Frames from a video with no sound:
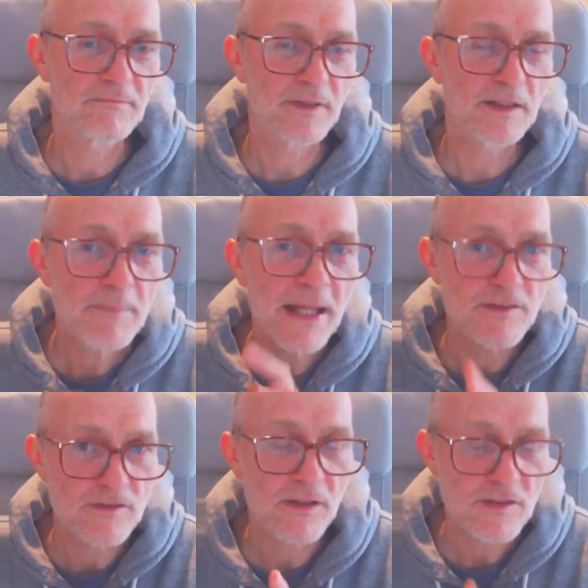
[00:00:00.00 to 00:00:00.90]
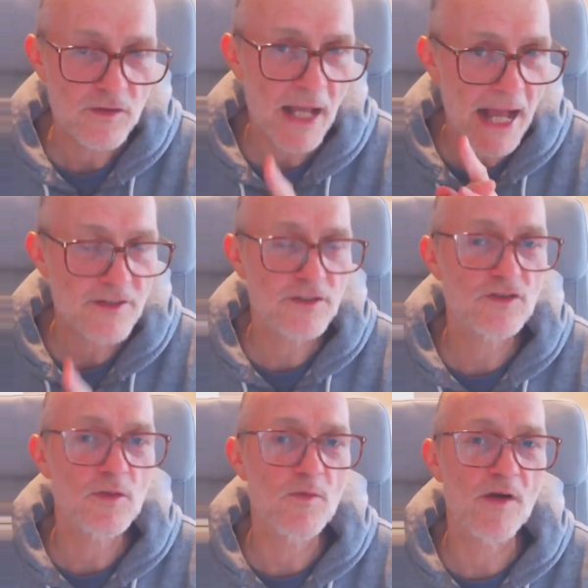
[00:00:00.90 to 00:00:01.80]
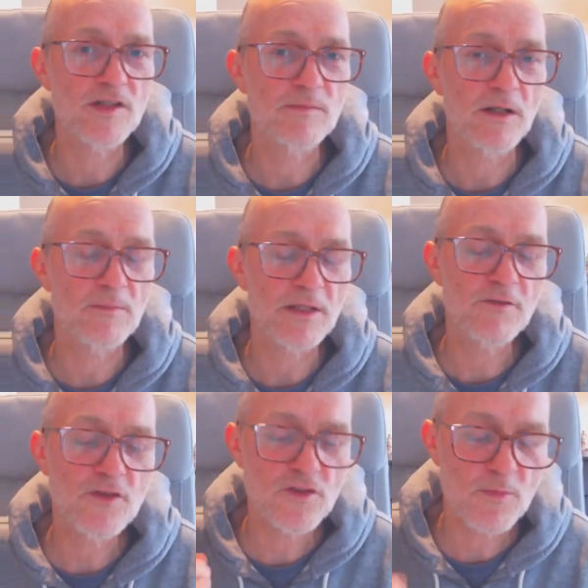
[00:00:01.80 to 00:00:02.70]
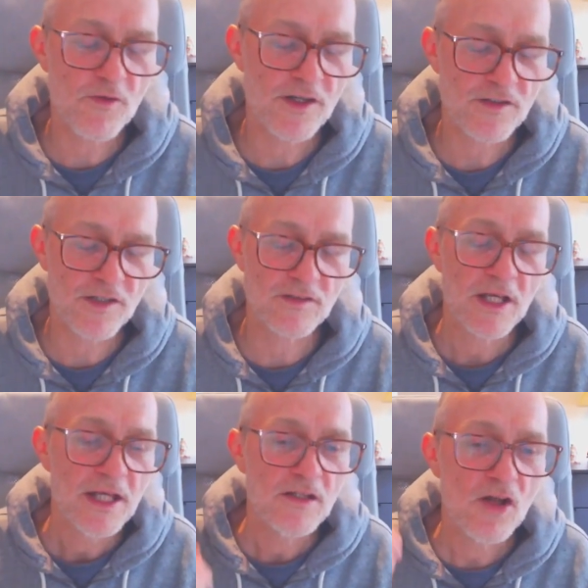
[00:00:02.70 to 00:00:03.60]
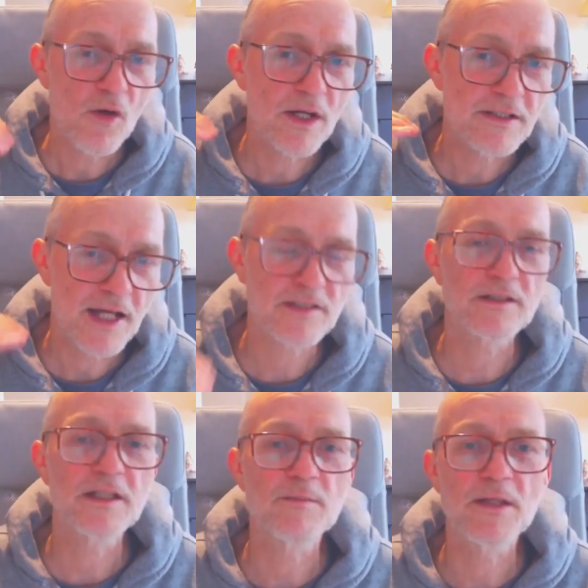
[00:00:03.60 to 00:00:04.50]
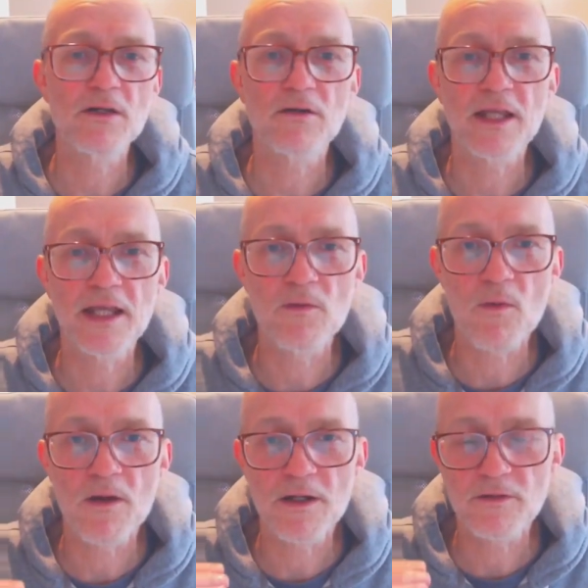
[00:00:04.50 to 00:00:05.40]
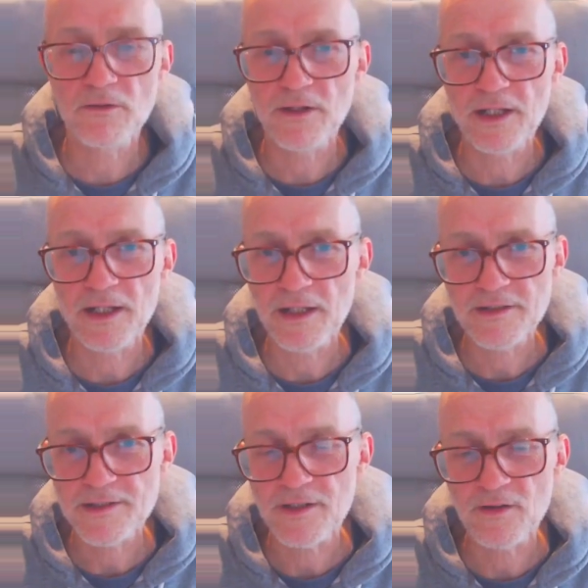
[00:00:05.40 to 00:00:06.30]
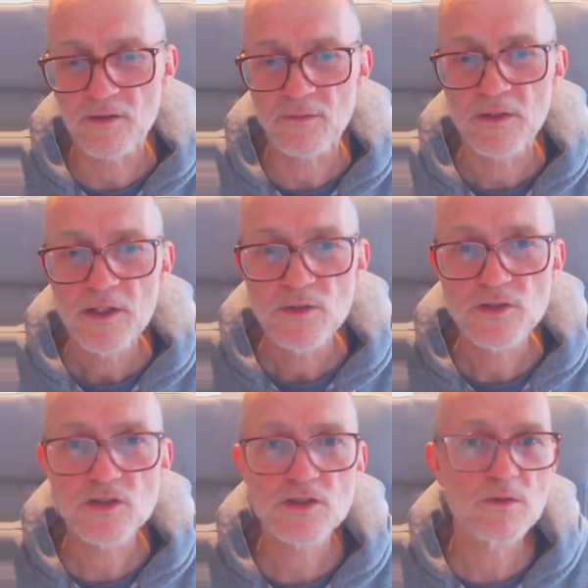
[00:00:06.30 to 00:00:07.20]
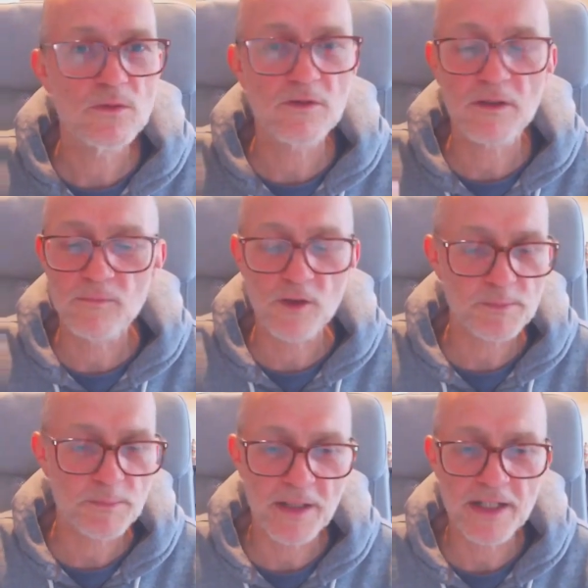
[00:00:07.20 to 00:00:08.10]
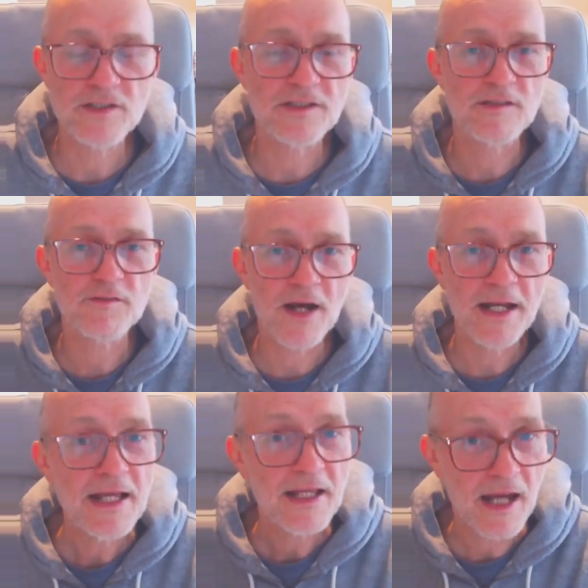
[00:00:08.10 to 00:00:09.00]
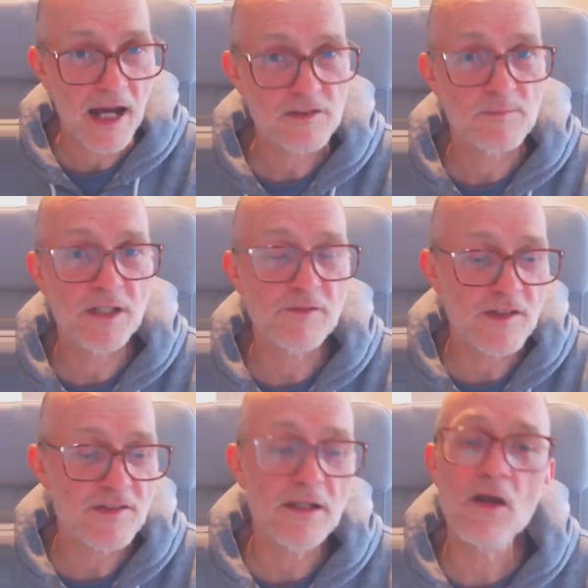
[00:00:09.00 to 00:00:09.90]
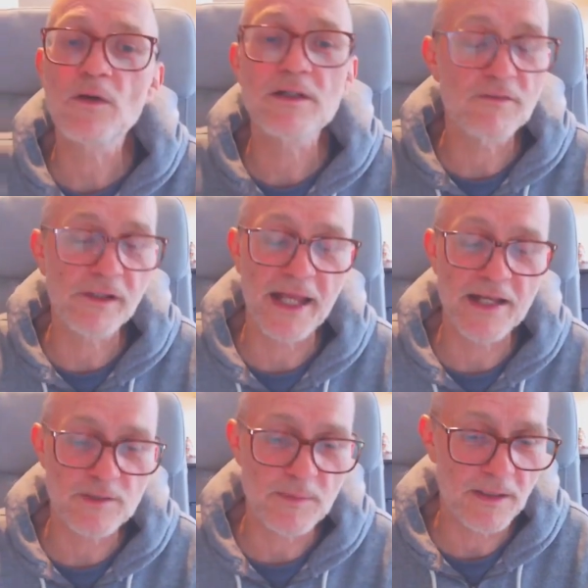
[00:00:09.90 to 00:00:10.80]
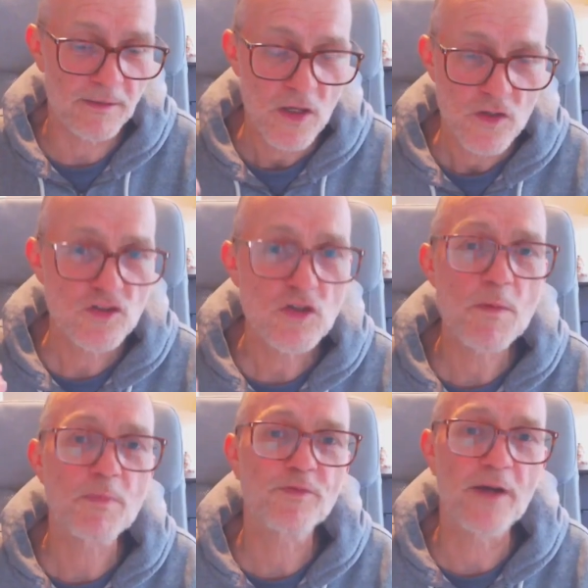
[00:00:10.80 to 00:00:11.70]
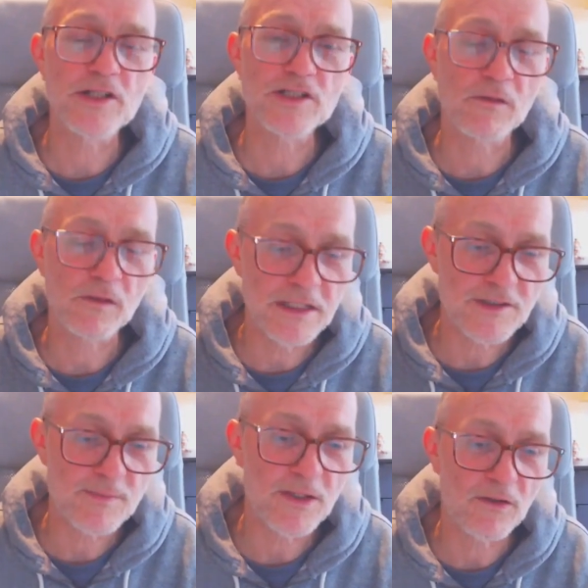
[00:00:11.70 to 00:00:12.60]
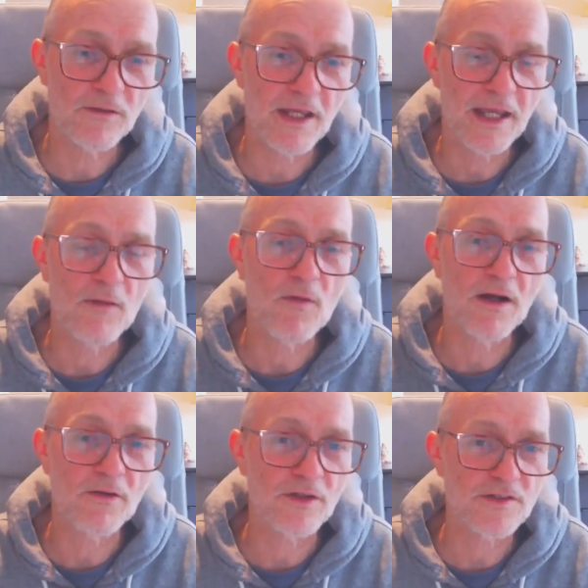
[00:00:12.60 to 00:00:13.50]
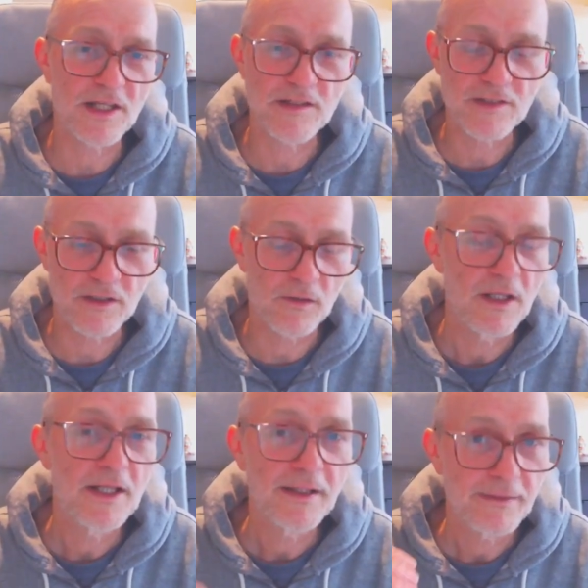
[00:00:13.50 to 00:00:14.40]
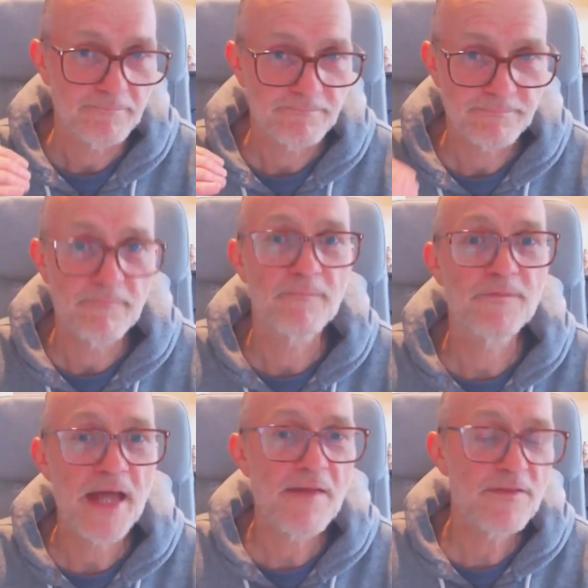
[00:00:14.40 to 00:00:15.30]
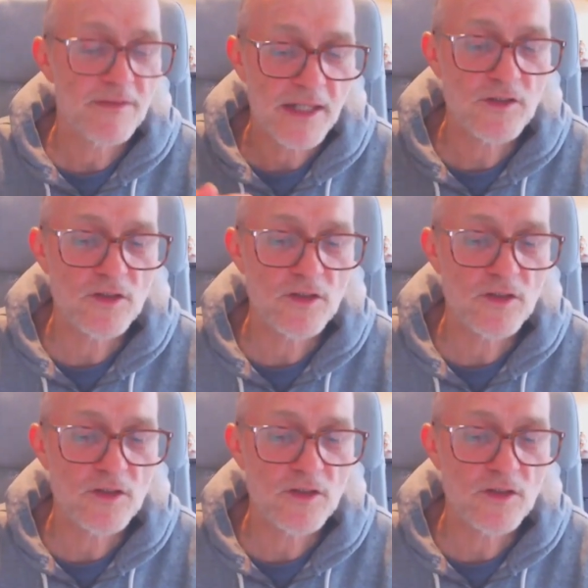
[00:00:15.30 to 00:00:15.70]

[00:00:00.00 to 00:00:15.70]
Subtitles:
it depends, right? So ask your supervisor about it. But if your supervisor says, no, it doesn't need to be on A1 or A0, just do it on multiple pages, that's fine. Ask them. But if they say, no, it really has to be super professional, needs to be on A1 or A0, then you